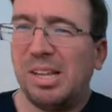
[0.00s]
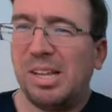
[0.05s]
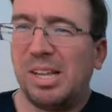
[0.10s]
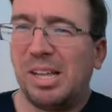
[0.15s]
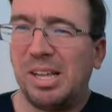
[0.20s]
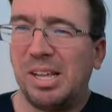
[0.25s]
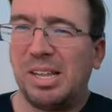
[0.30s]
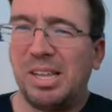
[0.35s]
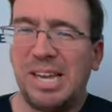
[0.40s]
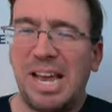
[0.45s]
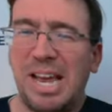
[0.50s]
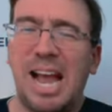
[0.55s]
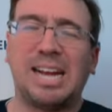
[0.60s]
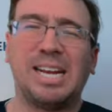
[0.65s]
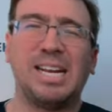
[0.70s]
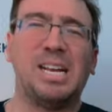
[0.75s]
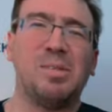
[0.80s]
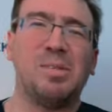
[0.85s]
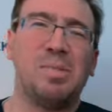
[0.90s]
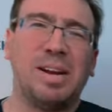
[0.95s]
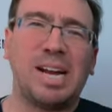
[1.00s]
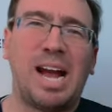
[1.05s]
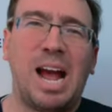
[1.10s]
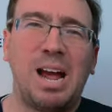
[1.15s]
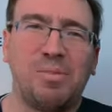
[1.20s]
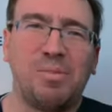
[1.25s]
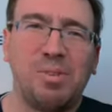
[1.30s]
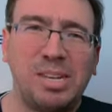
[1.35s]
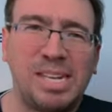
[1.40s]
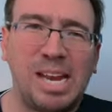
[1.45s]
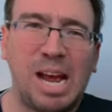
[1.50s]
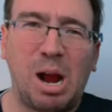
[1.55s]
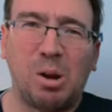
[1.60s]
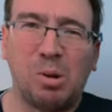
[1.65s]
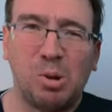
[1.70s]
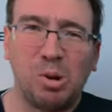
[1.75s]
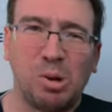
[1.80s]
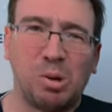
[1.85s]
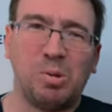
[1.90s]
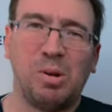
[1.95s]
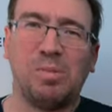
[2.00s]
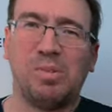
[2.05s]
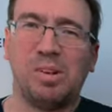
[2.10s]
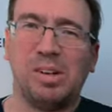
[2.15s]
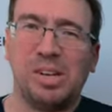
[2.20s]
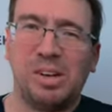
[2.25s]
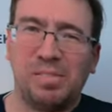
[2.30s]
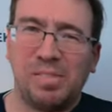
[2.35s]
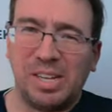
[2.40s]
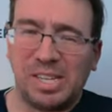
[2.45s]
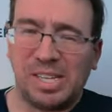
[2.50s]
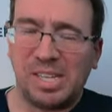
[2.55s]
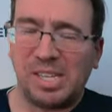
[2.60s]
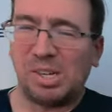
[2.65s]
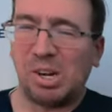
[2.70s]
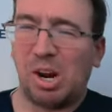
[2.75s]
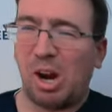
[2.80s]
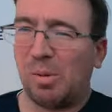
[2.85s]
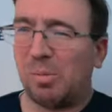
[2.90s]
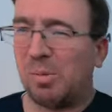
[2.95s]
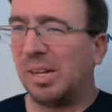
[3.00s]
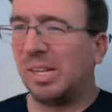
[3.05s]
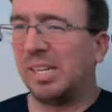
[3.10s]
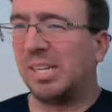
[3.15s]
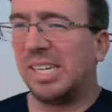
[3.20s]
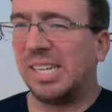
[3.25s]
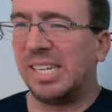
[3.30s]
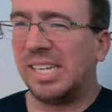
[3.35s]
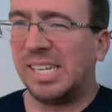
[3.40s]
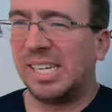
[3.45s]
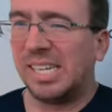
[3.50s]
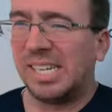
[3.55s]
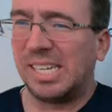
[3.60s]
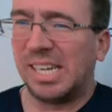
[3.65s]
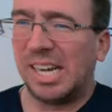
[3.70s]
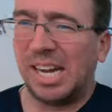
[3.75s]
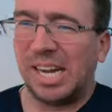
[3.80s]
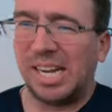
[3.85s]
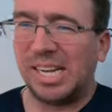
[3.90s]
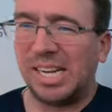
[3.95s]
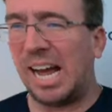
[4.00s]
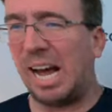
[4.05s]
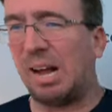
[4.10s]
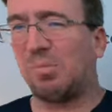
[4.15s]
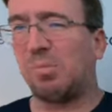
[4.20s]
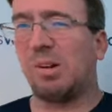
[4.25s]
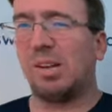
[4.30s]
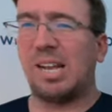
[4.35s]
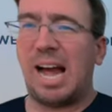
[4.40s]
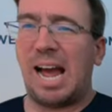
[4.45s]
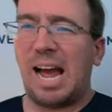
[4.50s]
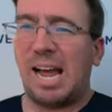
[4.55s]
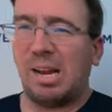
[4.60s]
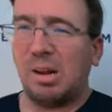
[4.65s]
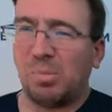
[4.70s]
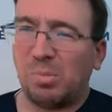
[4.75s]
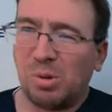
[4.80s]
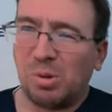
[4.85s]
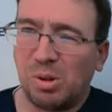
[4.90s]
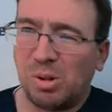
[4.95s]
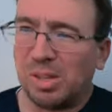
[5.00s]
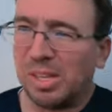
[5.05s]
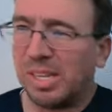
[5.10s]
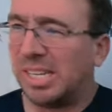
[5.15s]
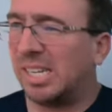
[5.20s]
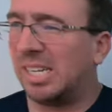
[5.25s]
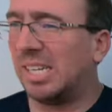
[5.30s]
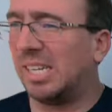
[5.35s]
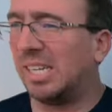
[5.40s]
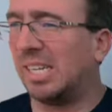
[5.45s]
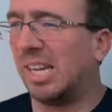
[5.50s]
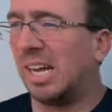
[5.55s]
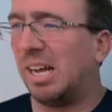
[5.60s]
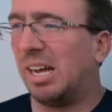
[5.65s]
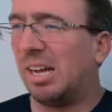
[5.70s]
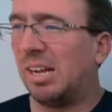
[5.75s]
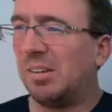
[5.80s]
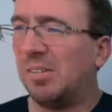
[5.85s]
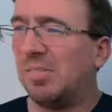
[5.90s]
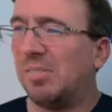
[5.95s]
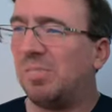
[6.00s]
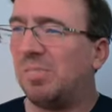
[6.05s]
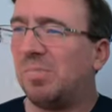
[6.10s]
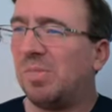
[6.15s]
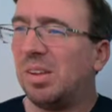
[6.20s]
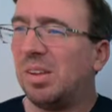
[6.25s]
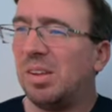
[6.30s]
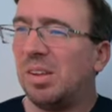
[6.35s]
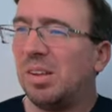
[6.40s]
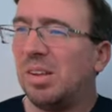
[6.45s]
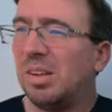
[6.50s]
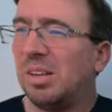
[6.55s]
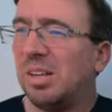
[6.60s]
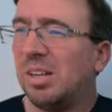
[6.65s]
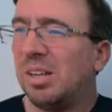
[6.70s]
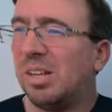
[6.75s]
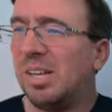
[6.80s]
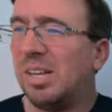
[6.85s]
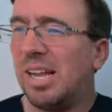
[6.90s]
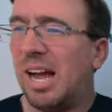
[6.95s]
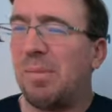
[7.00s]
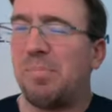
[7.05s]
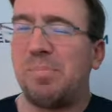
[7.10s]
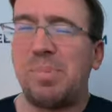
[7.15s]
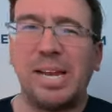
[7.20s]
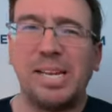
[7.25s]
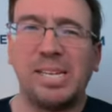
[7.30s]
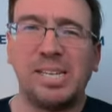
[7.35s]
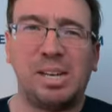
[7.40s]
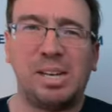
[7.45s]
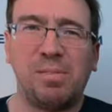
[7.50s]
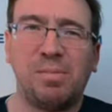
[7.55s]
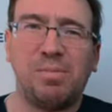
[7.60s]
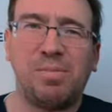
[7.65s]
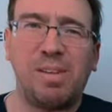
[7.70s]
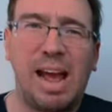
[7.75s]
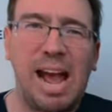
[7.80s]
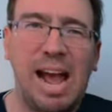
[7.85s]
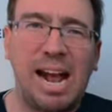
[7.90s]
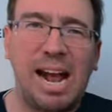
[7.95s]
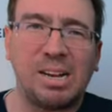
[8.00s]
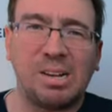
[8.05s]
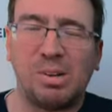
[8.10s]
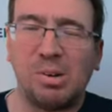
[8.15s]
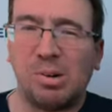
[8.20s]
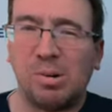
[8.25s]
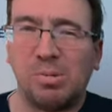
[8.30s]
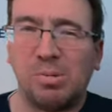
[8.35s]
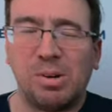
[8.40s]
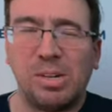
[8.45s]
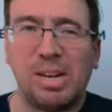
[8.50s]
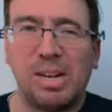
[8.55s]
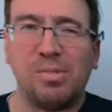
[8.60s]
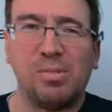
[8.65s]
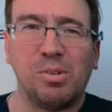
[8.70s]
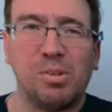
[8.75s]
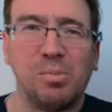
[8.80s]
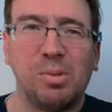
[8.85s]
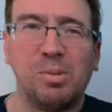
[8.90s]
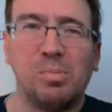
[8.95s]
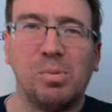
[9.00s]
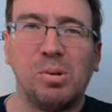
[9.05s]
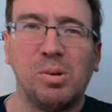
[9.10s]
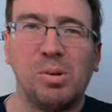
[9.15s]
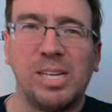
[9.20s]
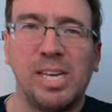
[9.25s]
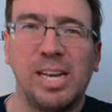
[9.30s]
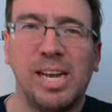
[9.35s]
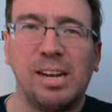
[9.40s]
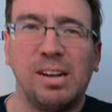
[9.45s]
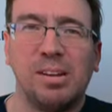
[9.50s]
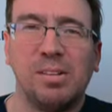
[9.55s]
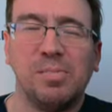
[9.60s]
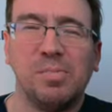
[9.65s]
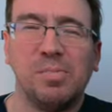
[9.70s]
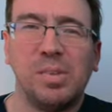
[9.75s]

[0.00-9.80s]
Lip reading: the academic ivory tower equivalent of this is garbage, this is not reliable, this is not based in fact, or whatever people are saying.